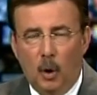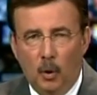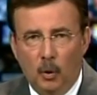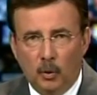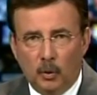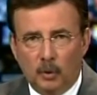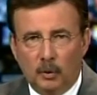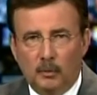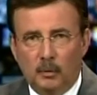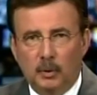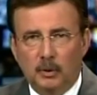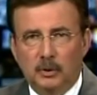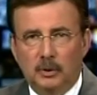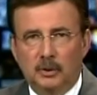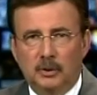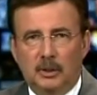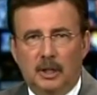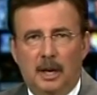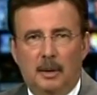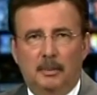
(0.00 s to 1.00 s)
owner of
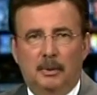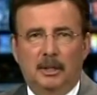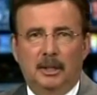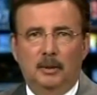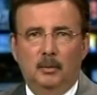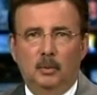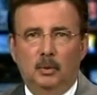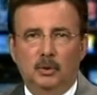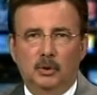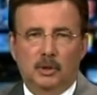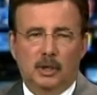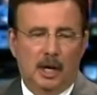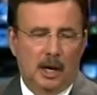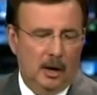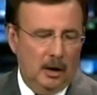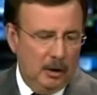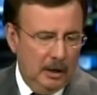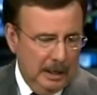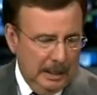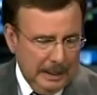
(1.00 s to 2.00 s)
Wilson's company and will
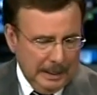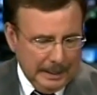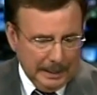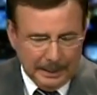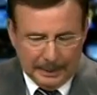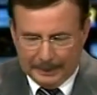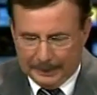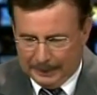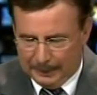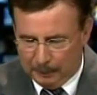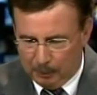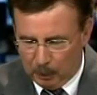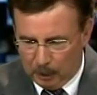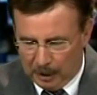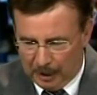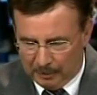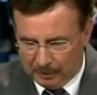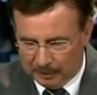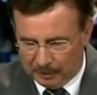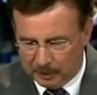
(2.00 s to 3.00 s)
share in any
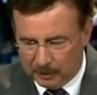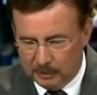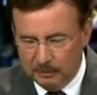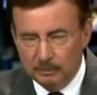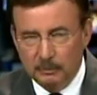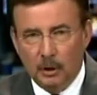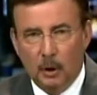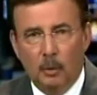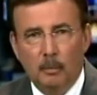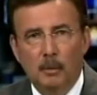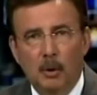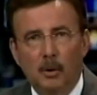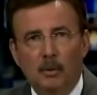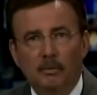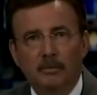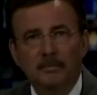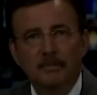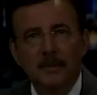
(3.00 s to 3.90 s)
profits. Don't move.